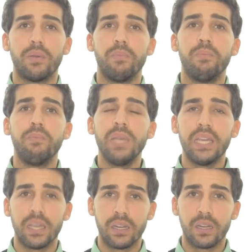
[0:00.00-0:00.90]

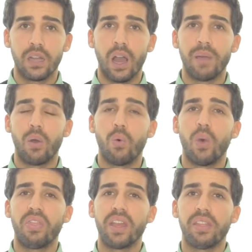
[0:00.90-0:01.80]
mean about
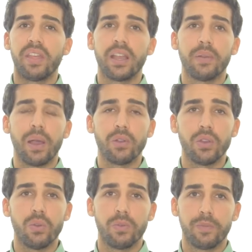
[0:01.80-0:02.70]
what they think about you?